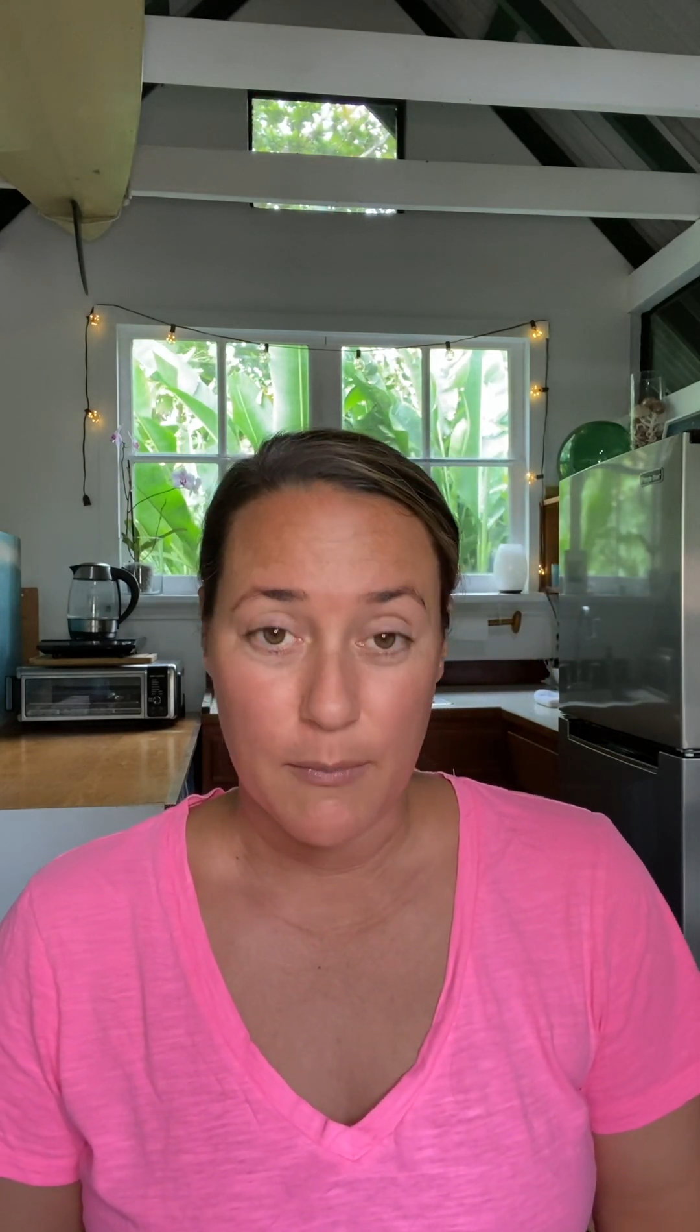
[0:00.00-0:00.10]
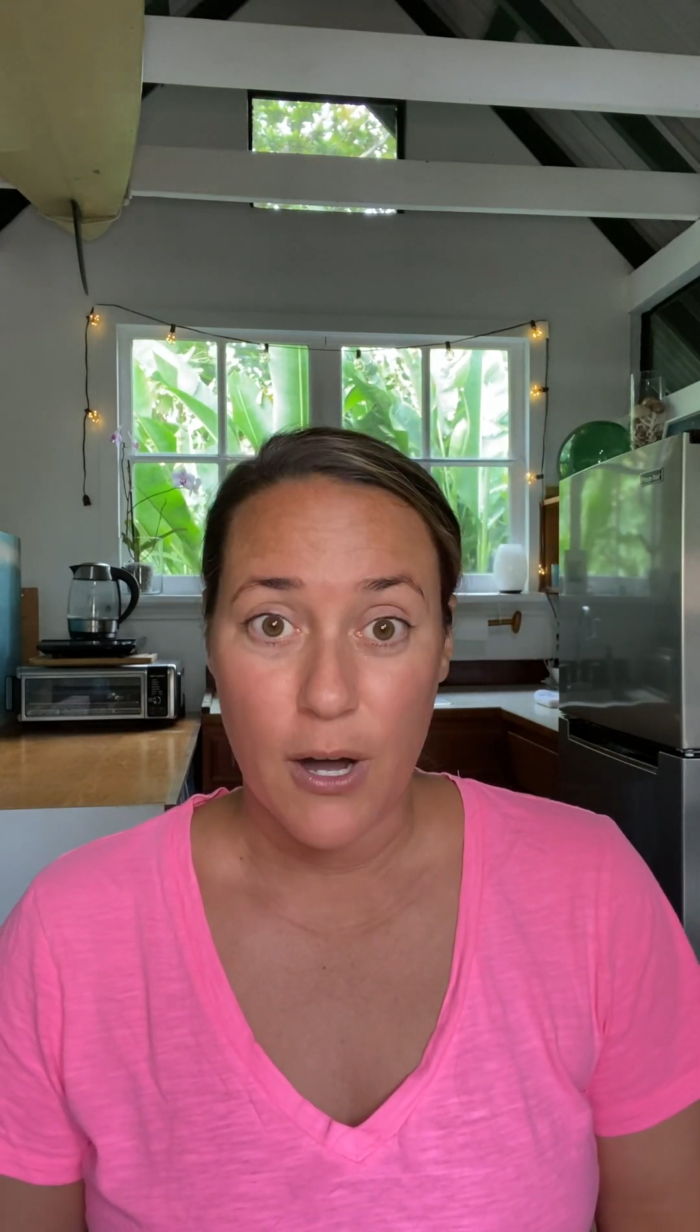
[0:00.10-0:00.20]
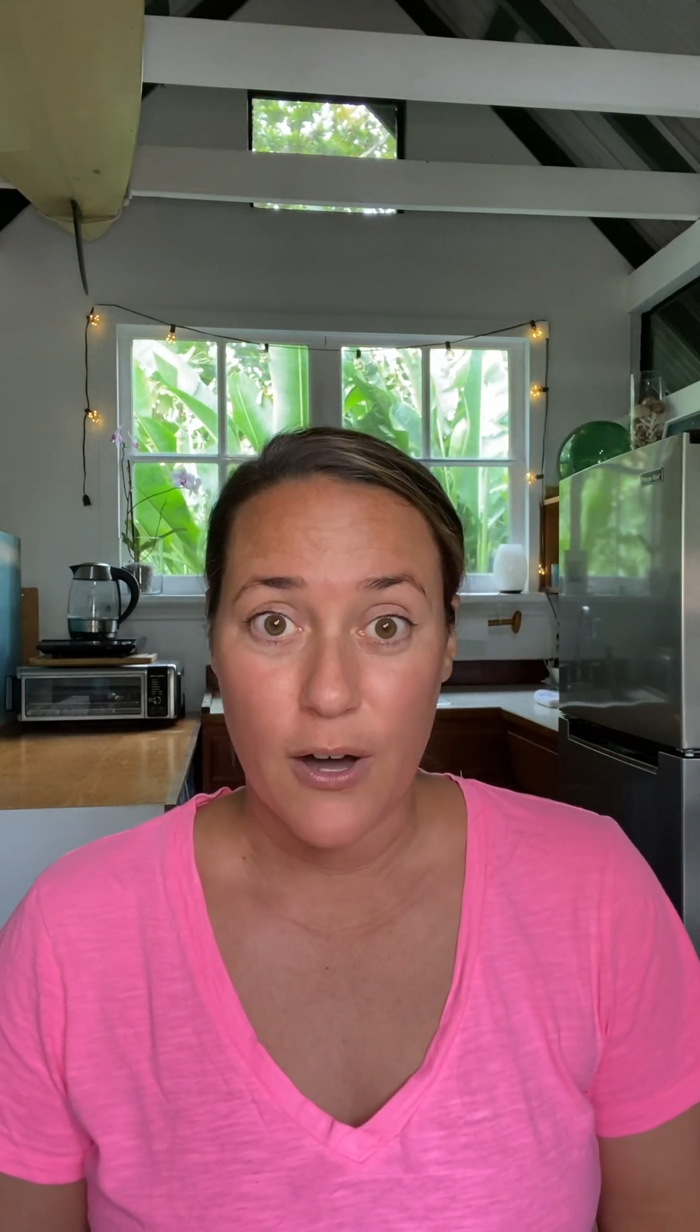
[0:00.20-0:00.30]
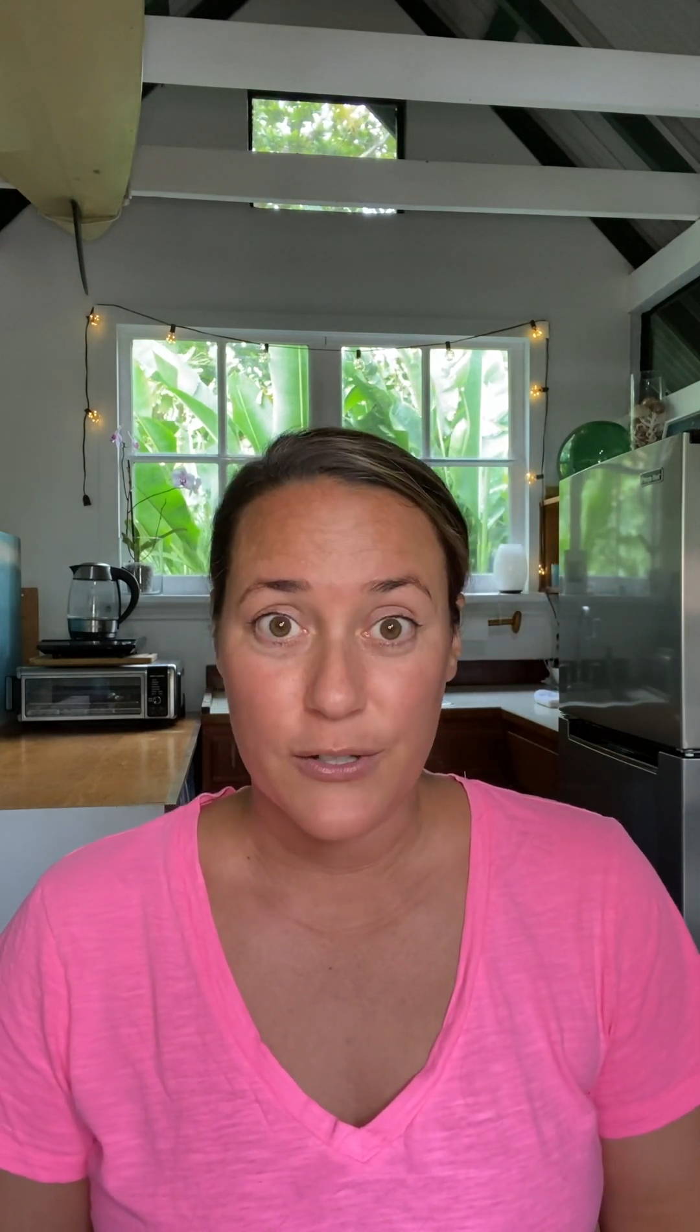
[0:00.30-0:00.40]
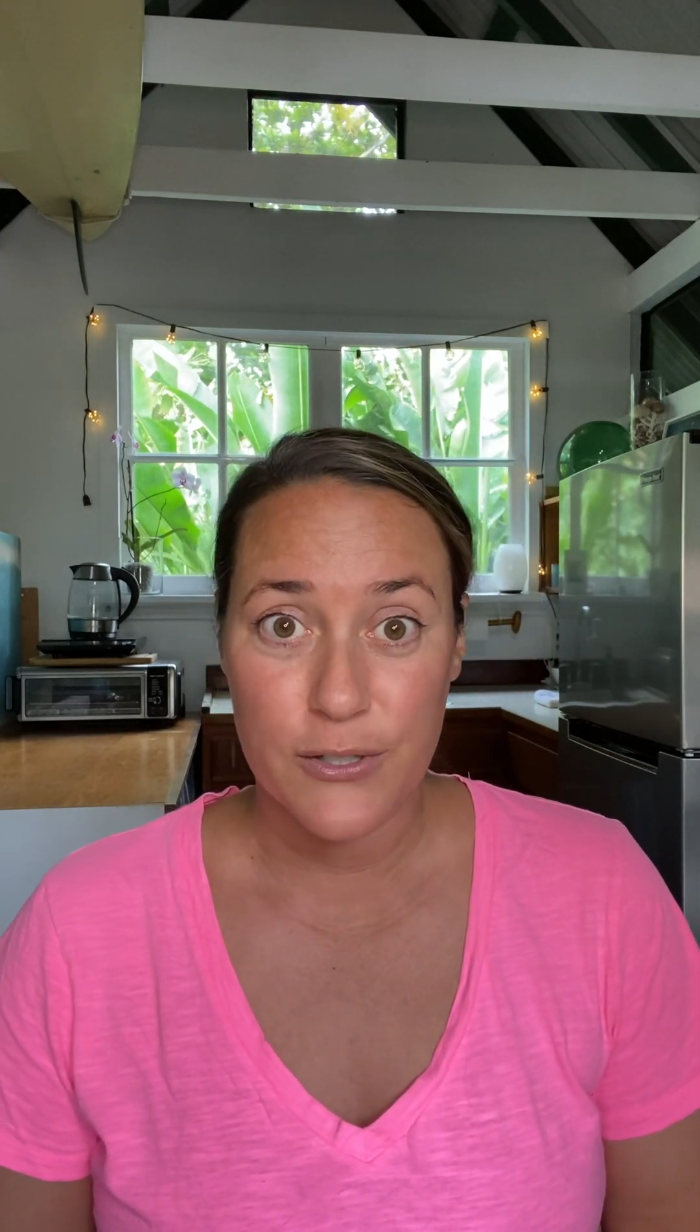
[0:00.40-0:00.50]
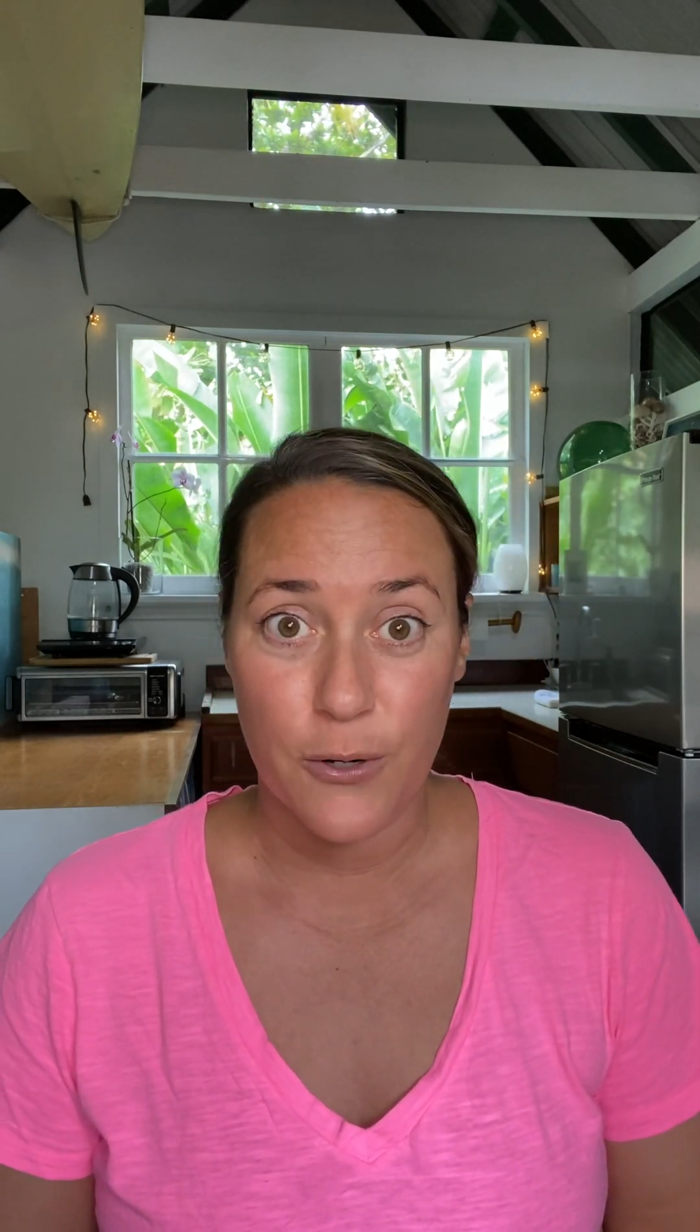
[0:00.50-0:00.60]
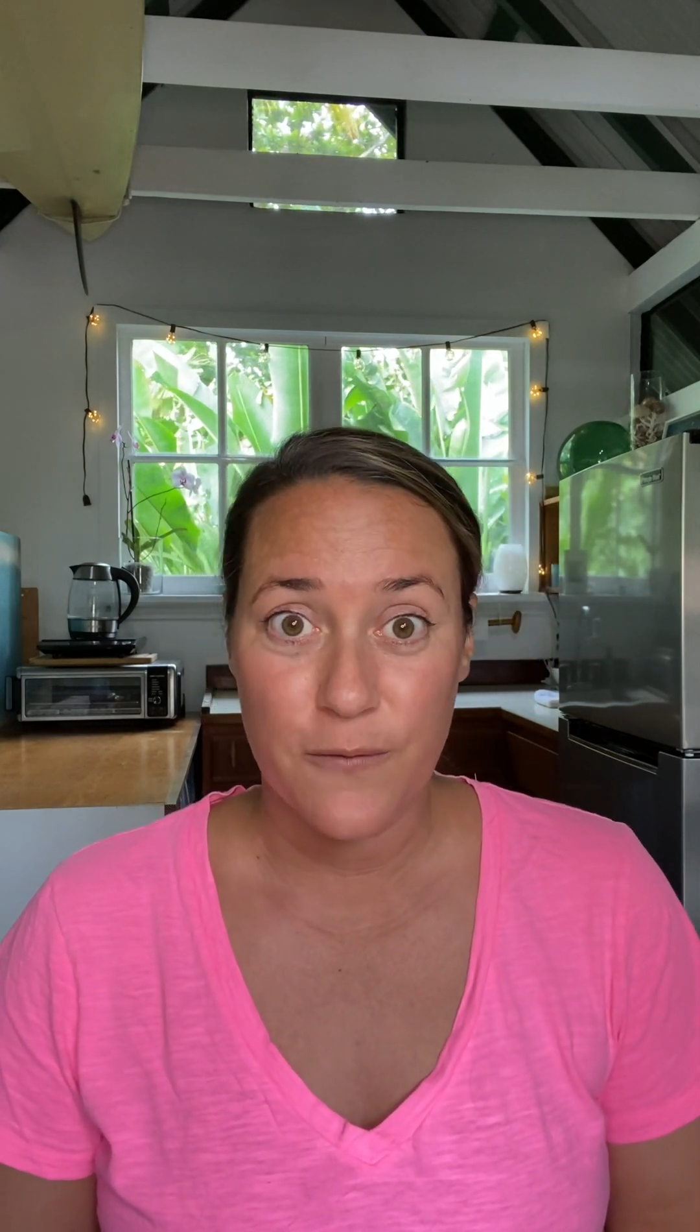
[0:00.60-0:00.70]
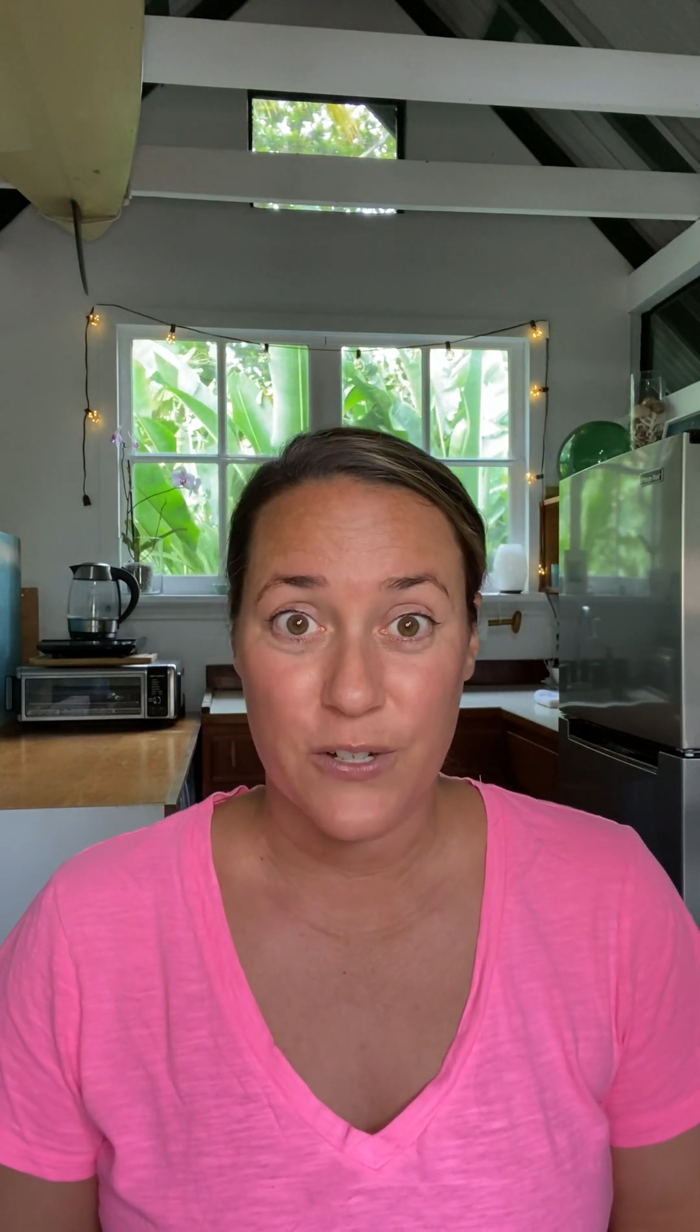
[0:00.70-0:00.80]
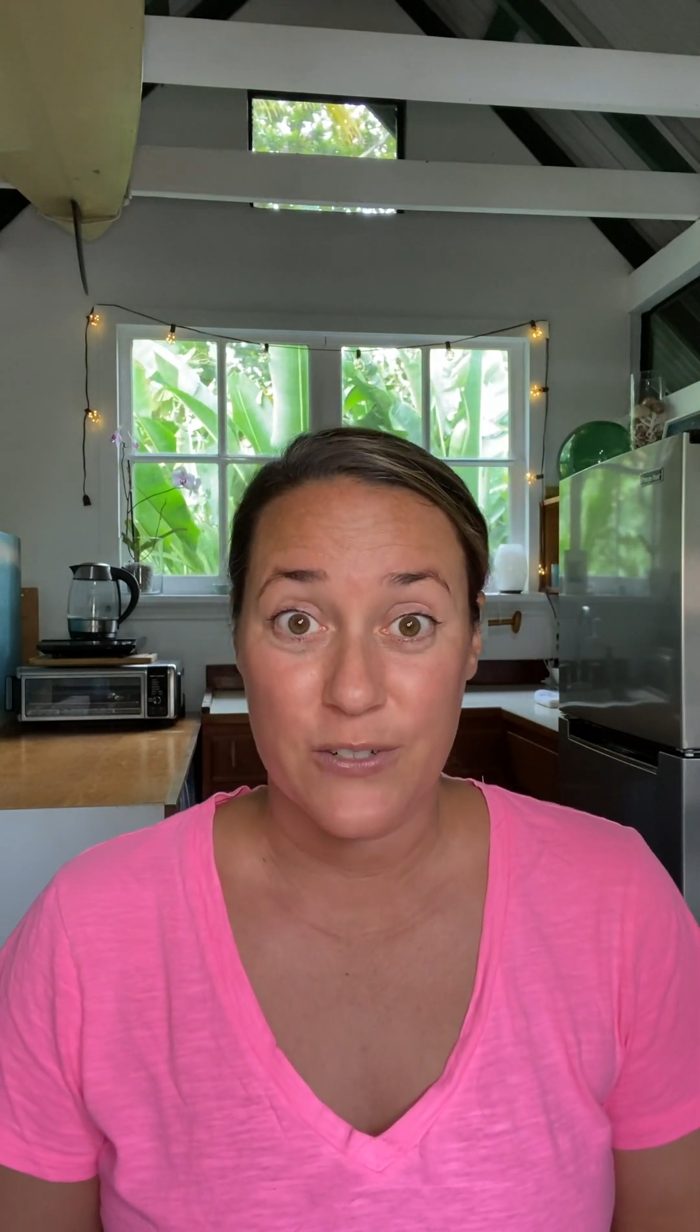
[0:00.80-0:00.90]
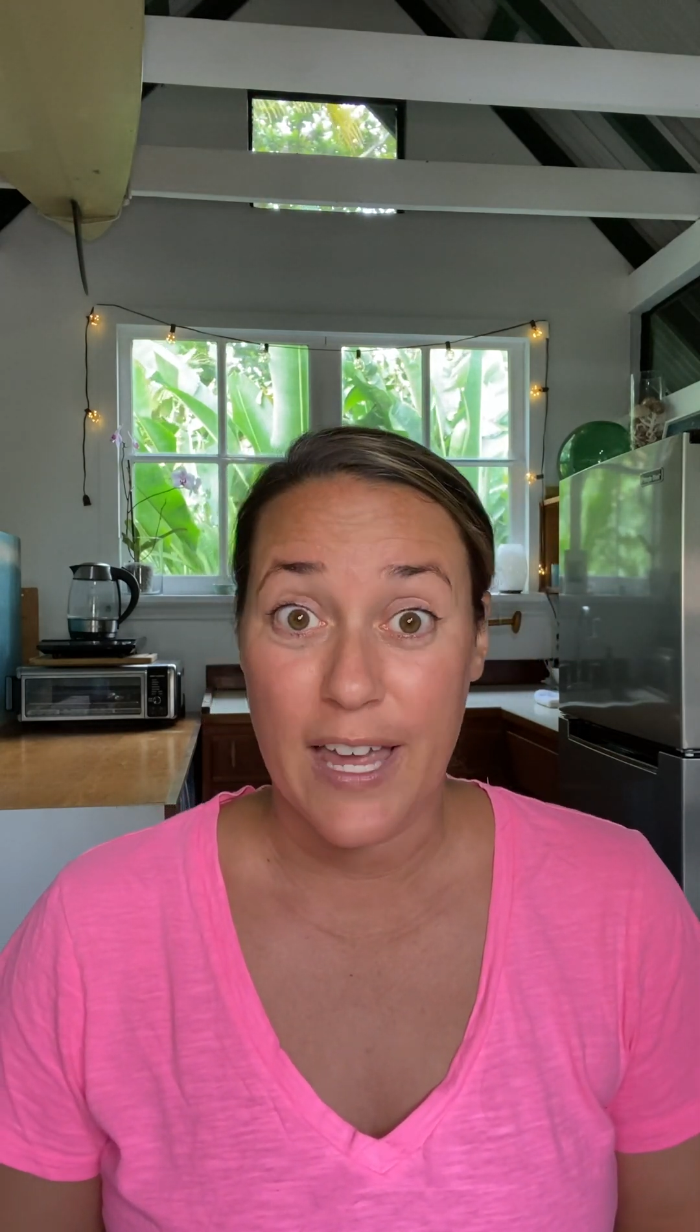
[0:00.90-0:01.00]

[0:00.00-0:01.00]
also if there's